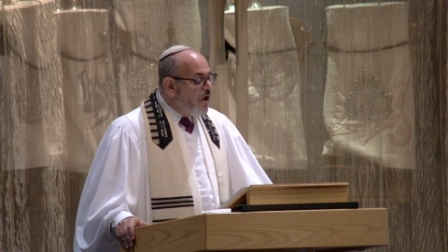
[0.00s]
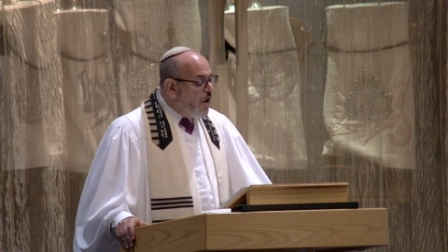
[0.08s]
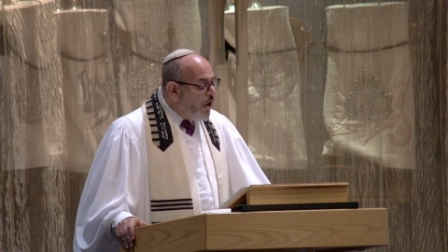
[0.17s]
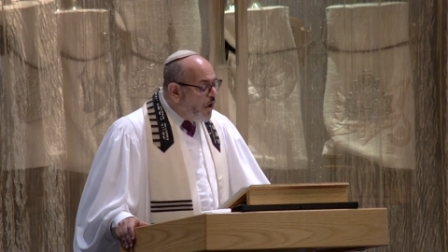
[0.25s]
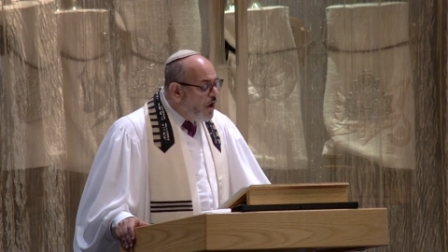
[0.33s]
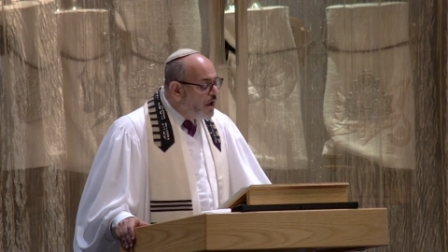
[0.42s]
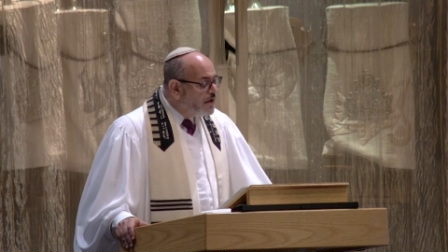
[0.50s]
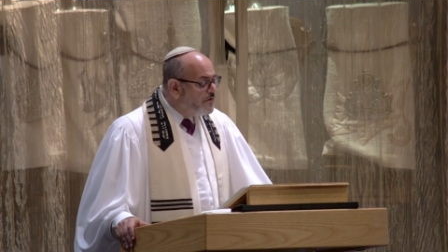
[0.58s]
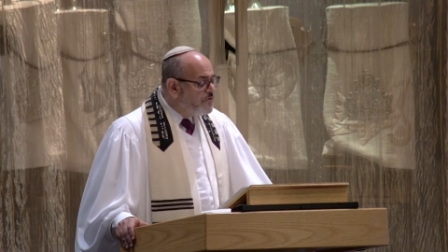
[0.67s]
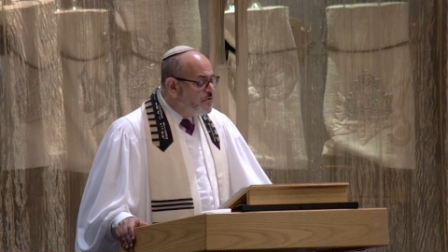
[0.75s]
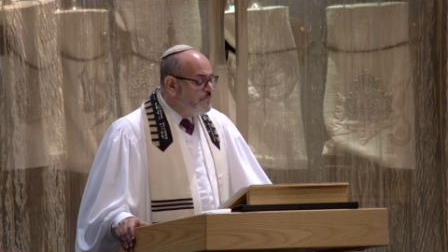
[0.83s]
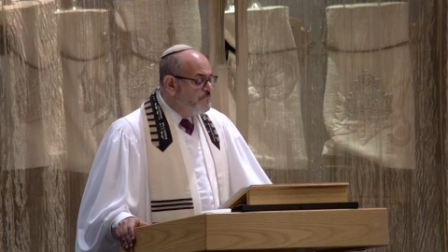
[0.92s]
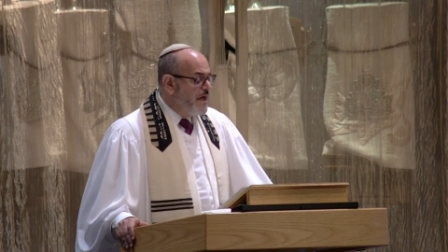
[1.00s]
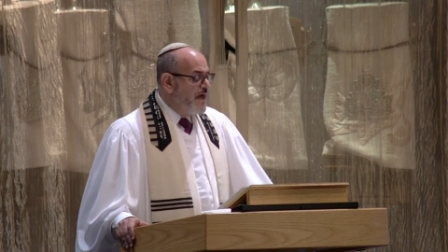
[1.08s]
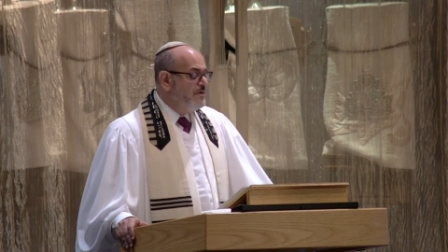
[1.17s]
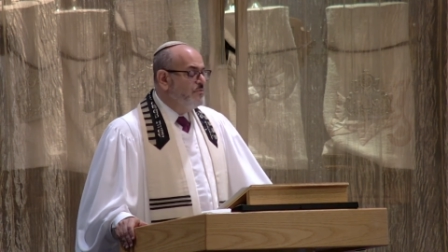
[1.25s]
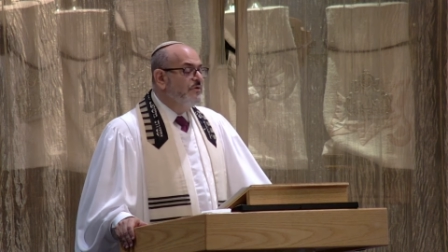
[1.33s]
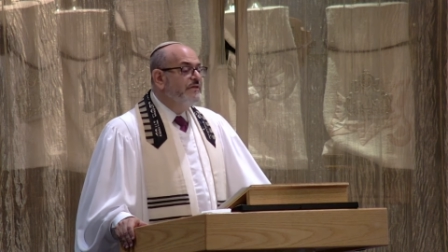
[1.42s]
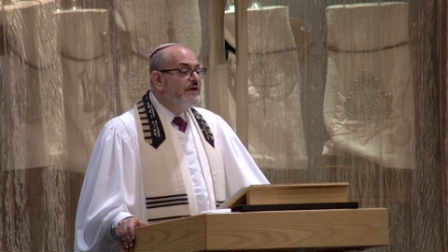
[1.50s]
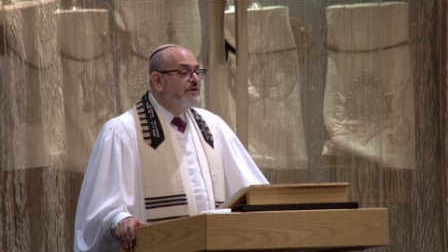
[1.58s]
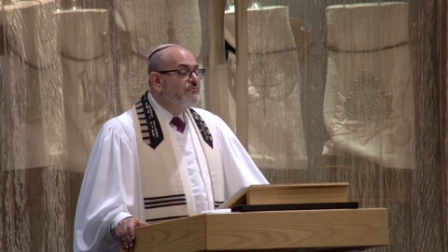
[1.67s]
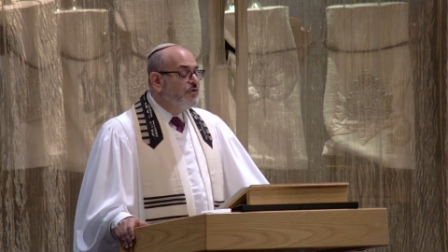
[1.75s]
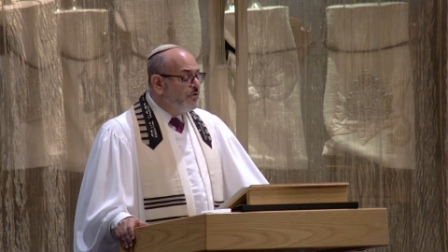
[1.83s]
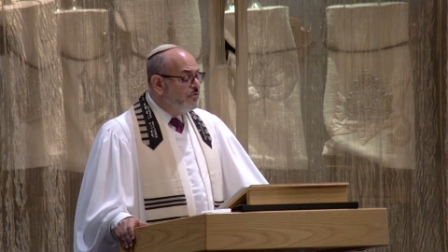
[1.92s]
all of whom met when they
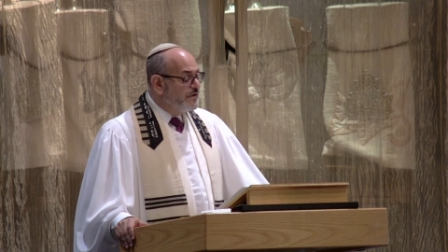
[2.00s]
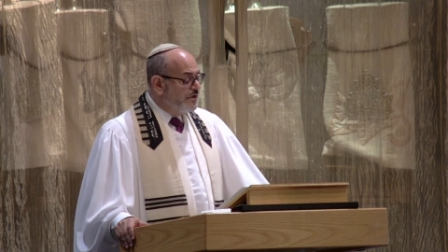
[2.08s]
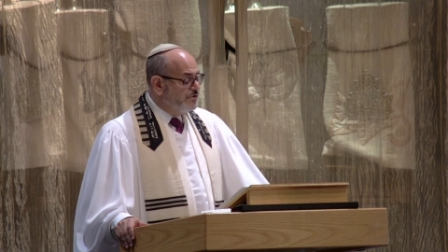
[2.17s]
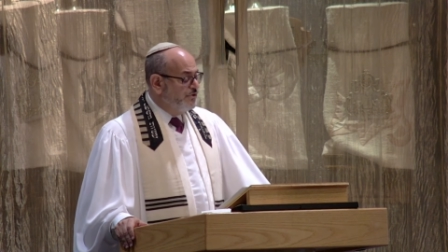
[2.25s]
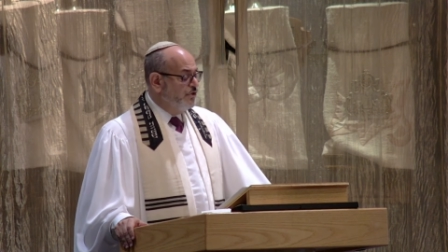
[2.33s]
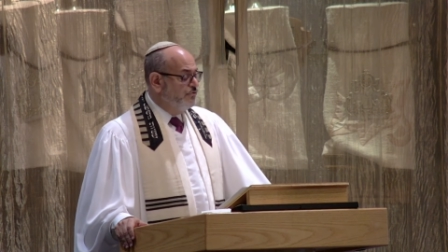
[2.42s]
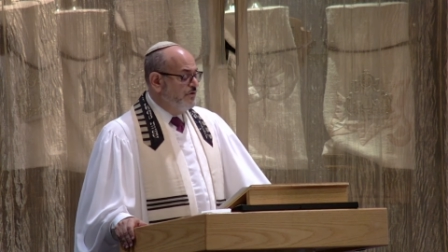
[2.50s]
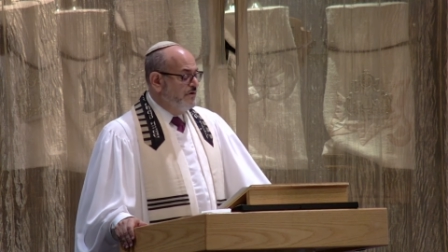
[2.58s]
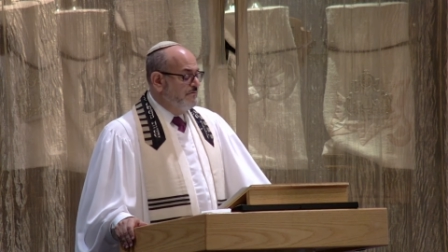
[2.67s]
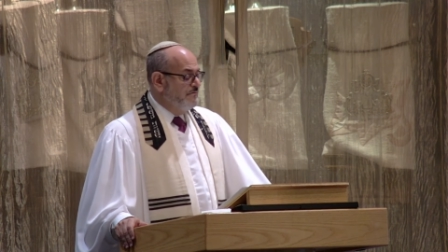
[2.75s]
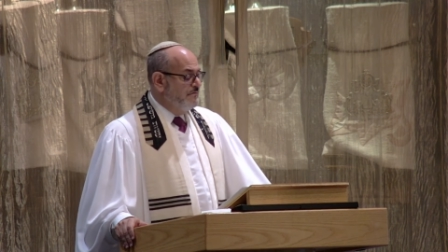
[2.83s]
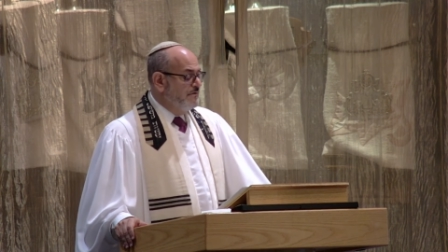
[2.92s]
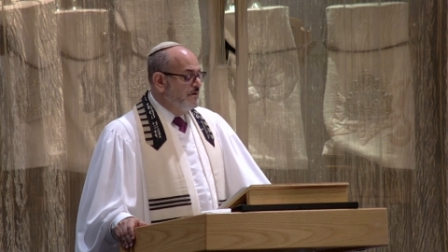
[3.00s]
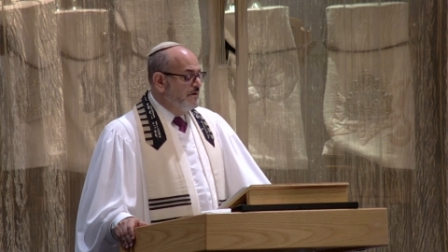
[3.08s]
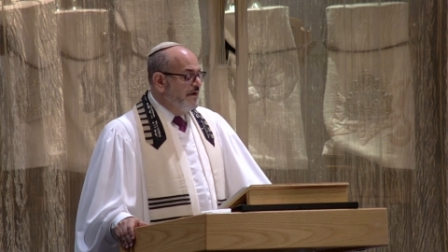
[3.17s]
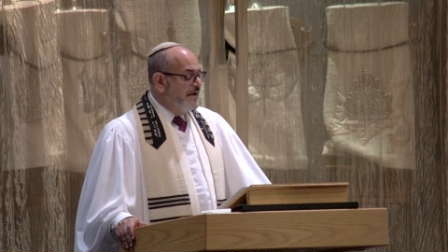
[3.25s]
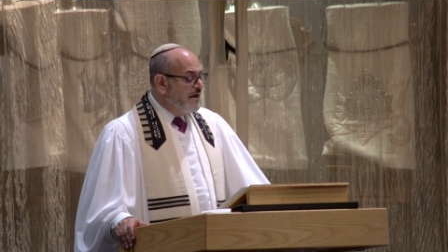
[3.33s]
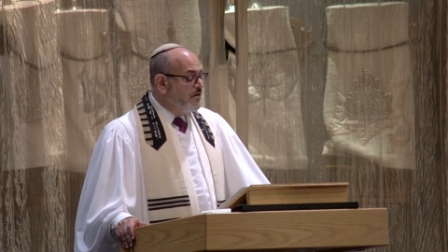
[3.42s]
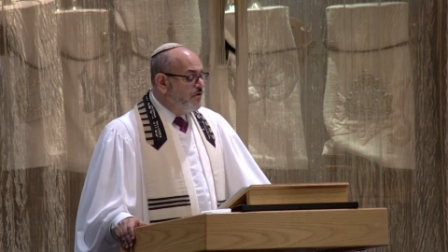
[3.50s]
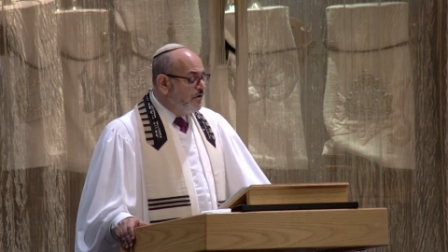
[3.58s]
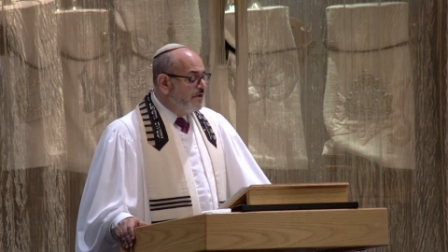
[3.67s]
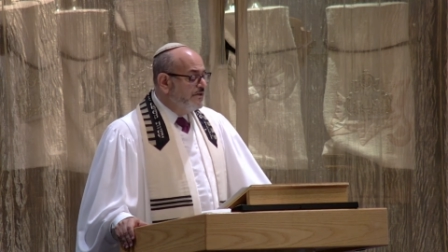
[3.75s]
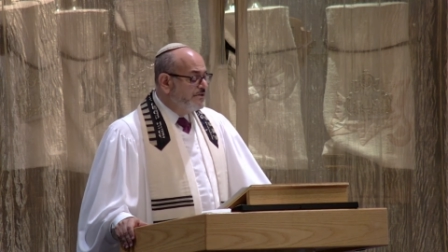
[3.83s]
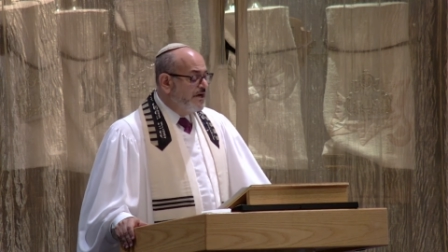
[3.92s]
enrolled their children in our
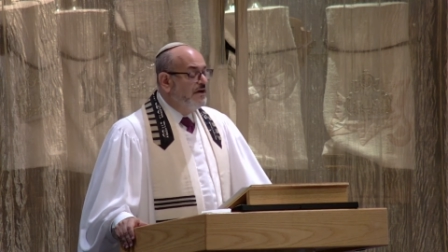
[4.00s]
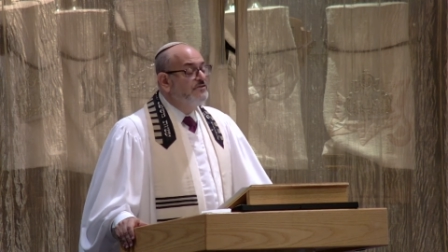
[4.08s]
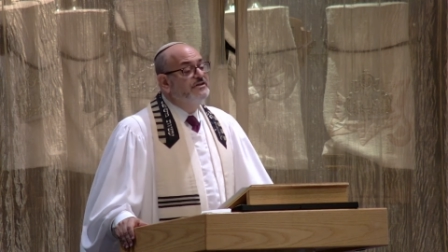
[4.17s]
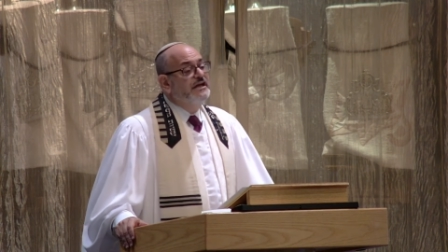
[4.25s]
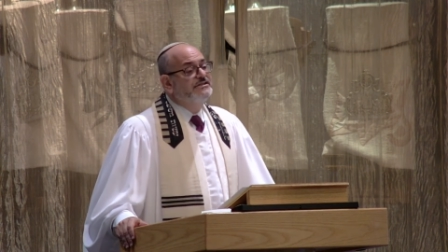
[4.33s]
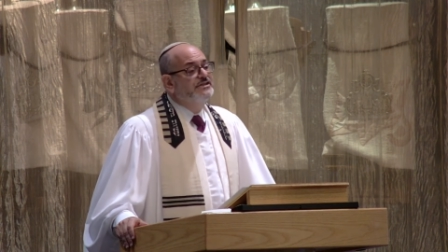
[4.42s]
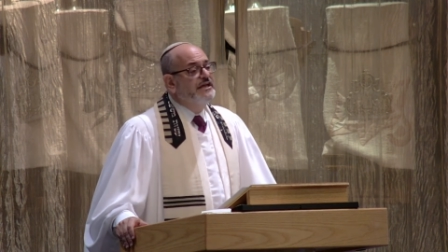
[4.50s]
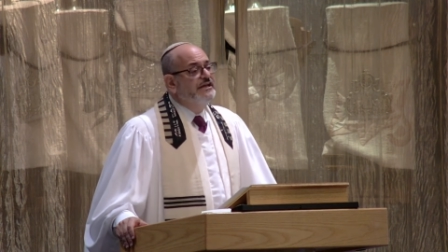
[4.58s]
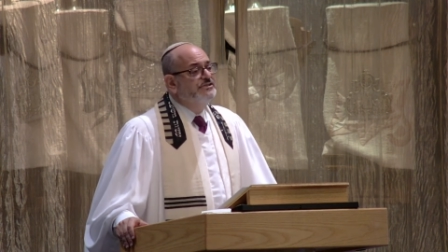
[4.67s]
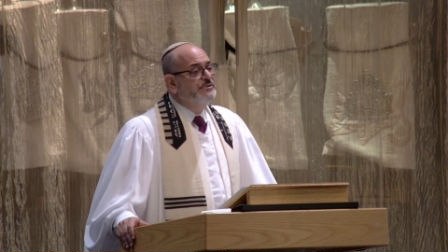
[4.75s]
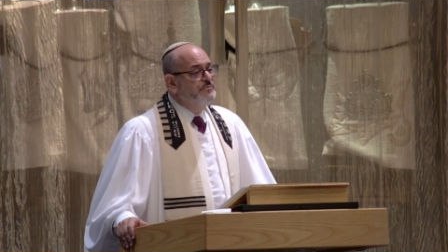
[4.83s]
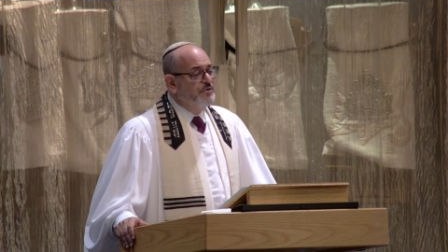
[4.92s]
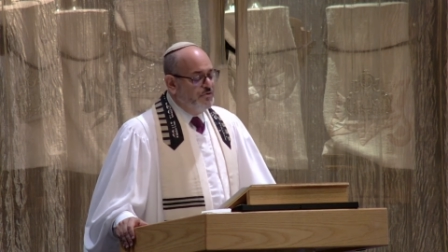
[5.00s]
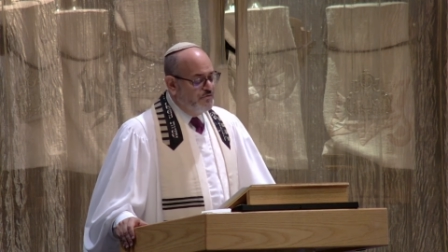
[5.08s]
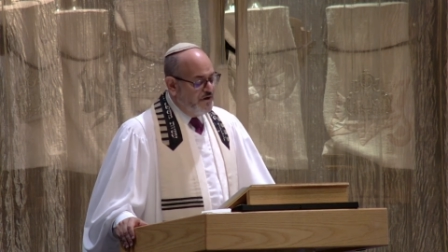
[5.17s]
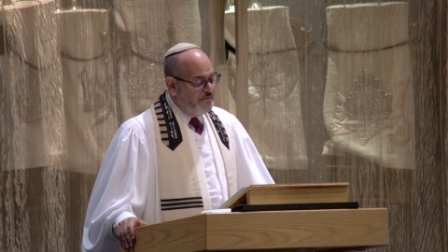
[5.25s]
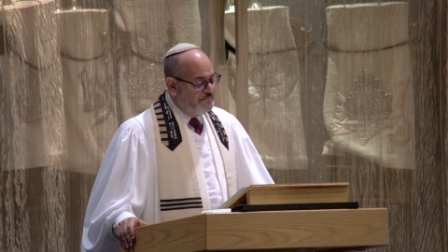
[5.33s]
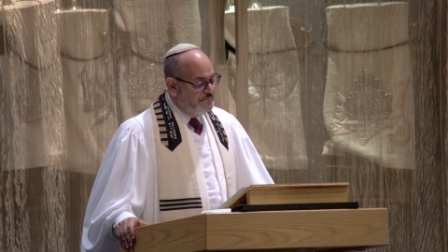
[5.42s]
early childhood education program.